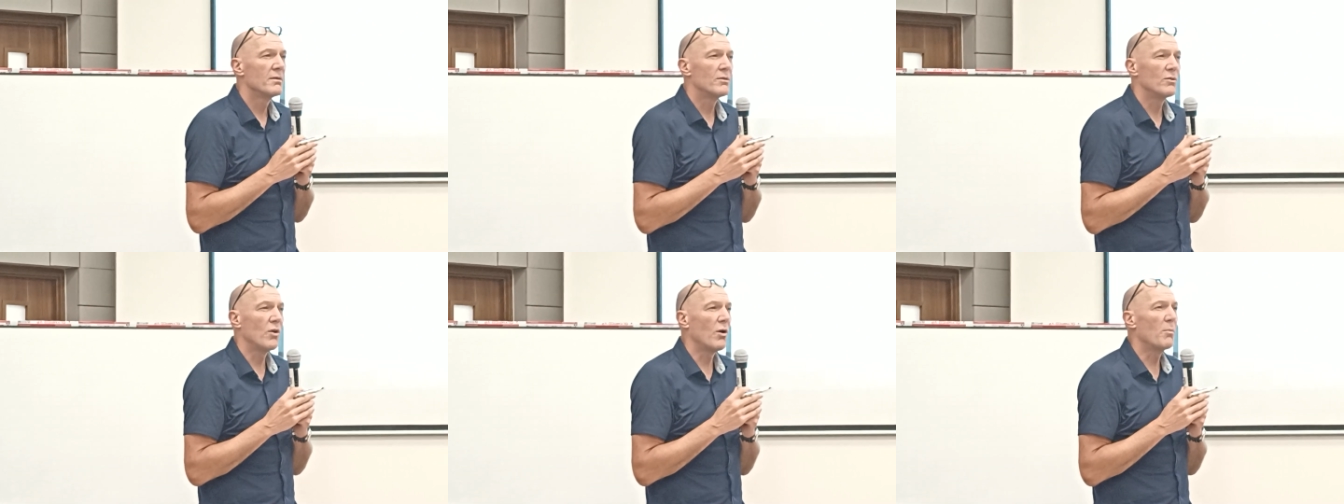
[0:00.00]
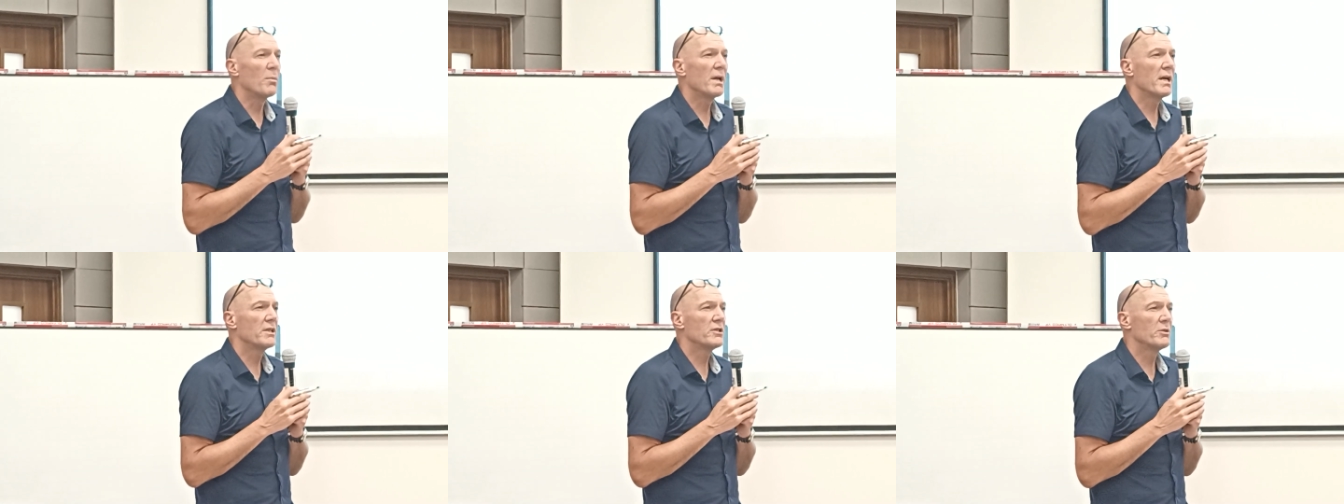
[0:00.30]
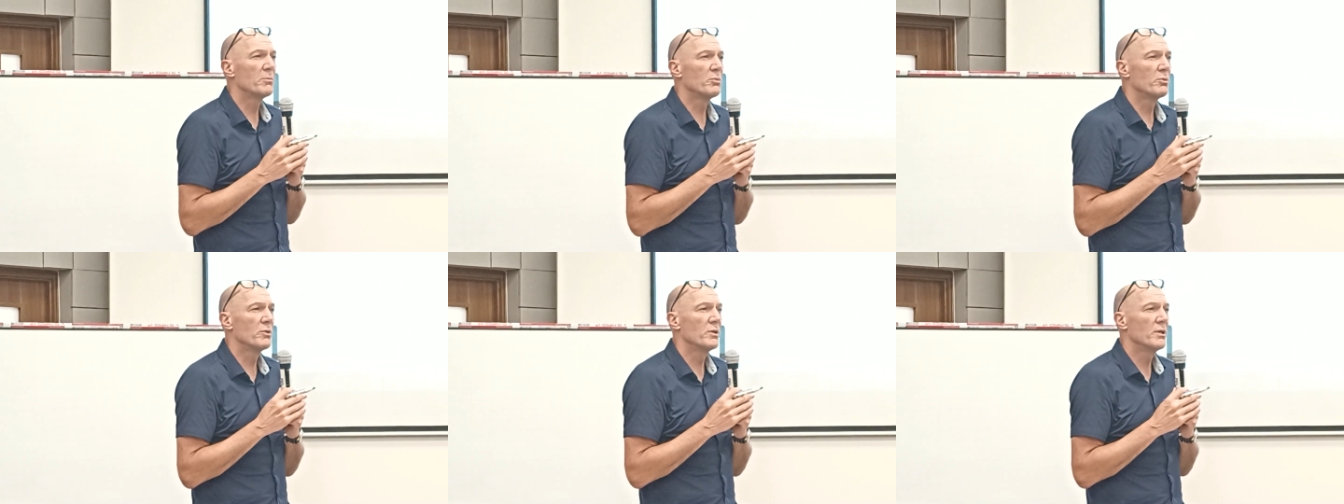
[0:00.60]
Normal
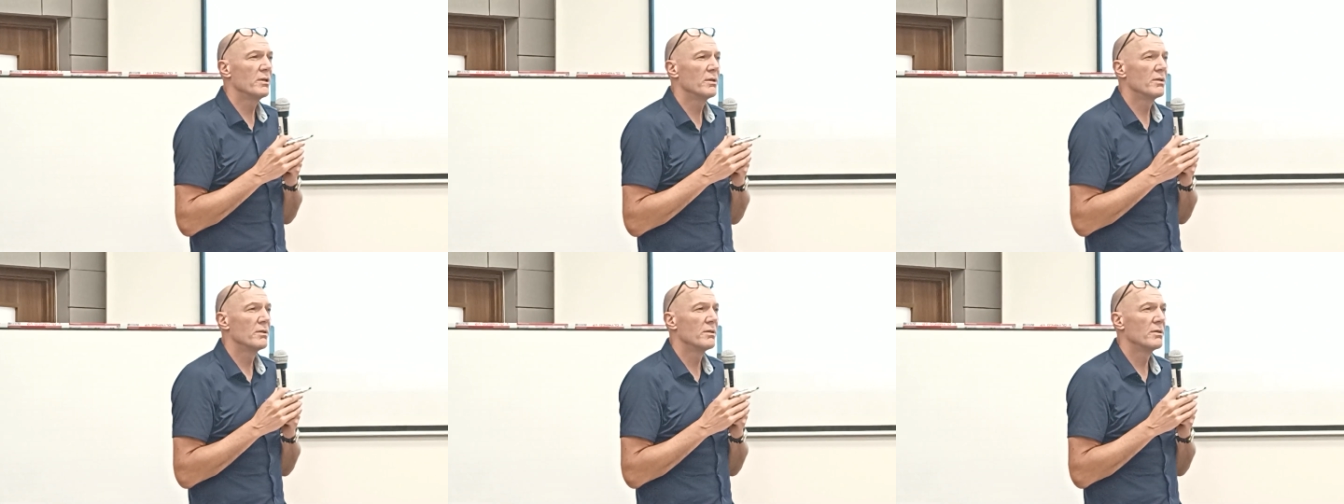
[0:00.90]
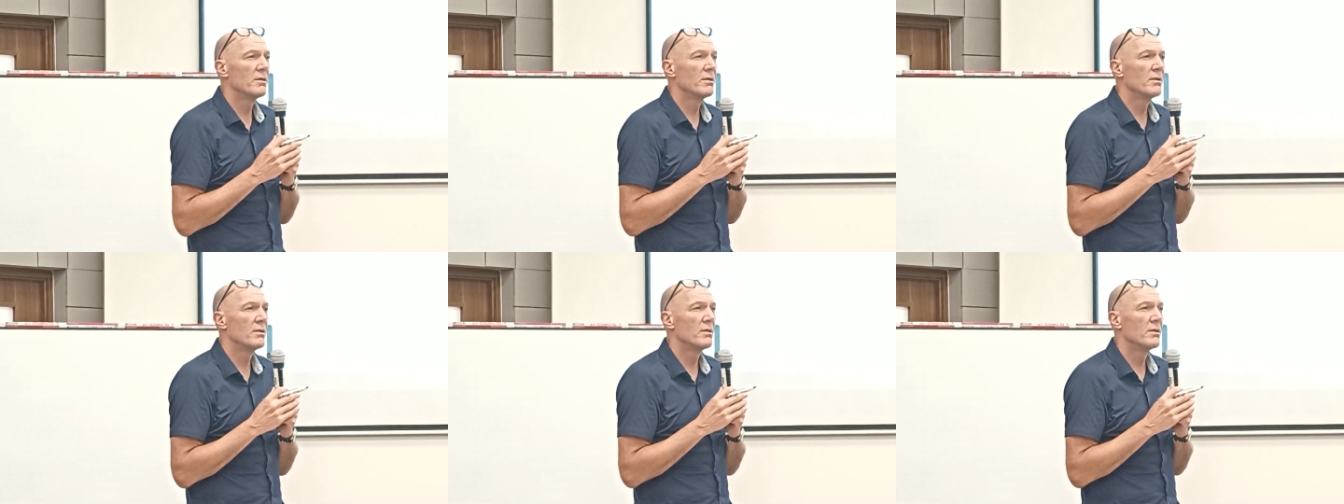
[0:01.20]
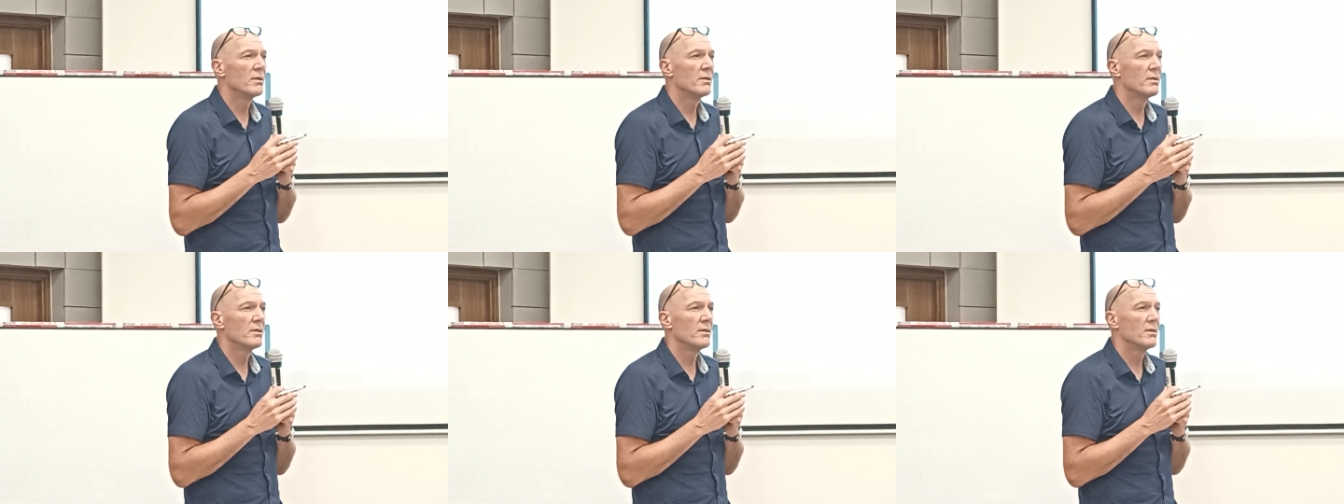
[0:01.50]
attribute.
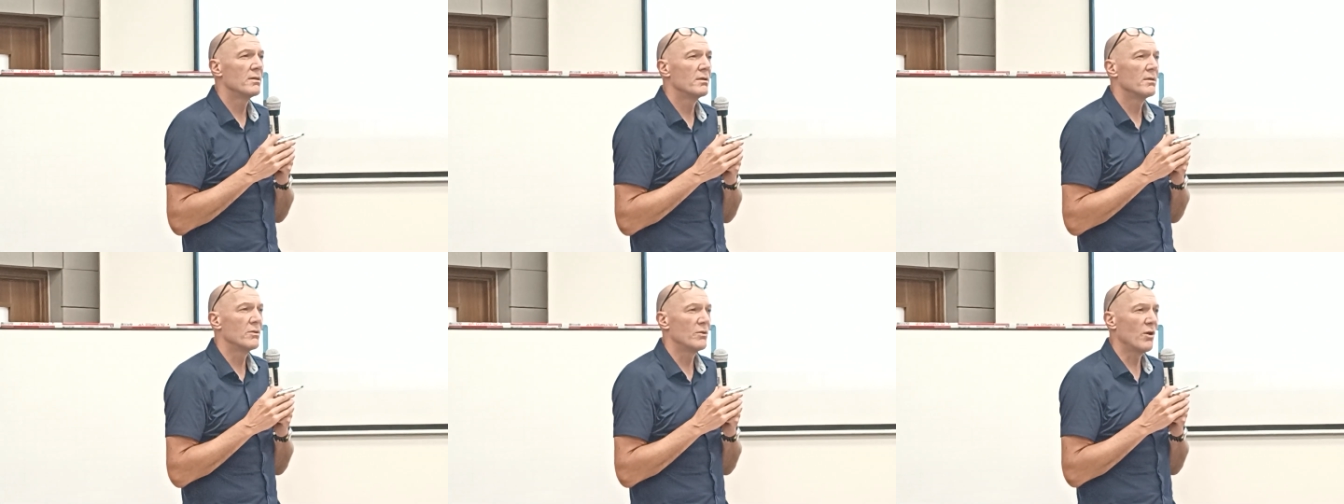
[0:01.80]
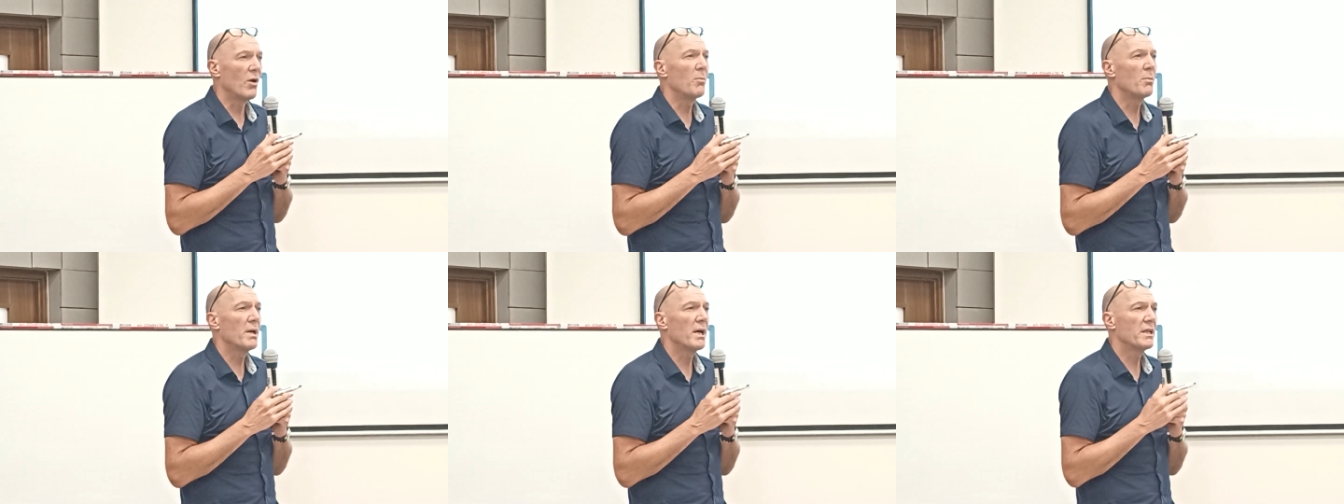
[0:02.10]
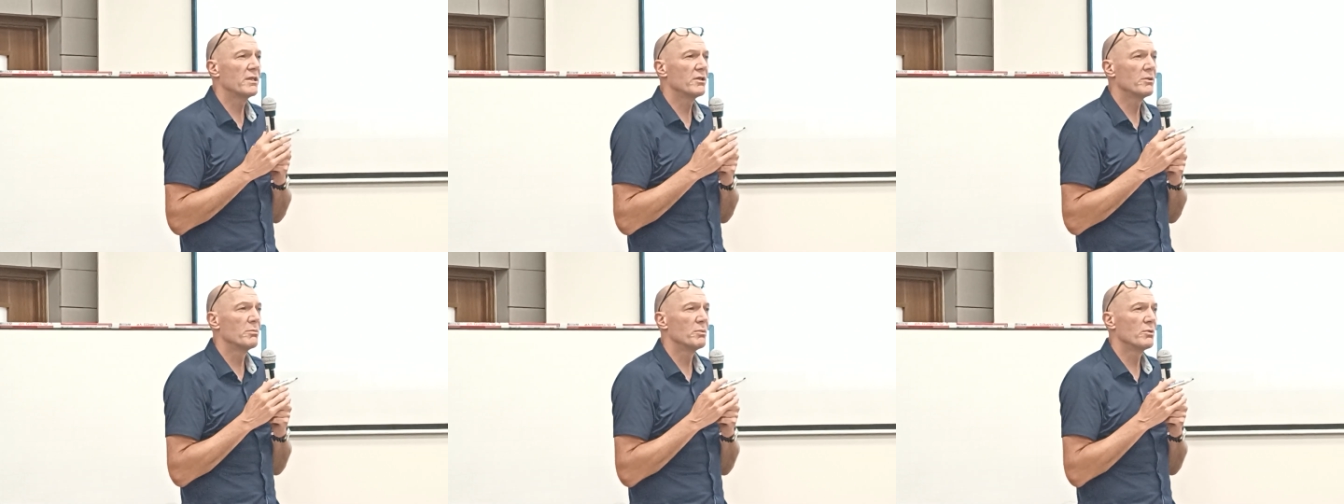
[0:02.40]
Normal
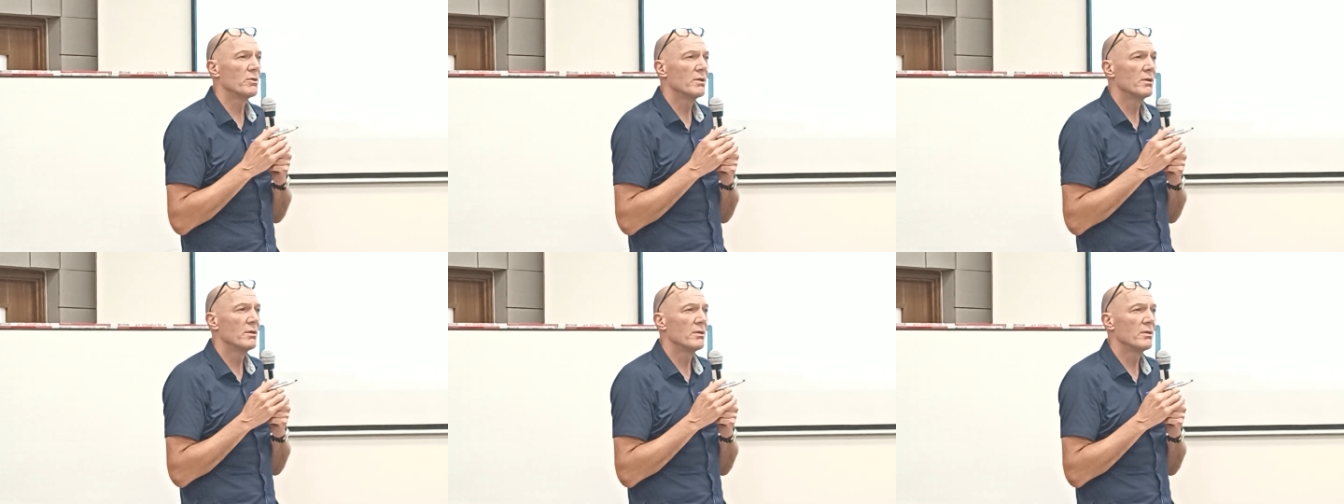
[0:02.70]
attribute.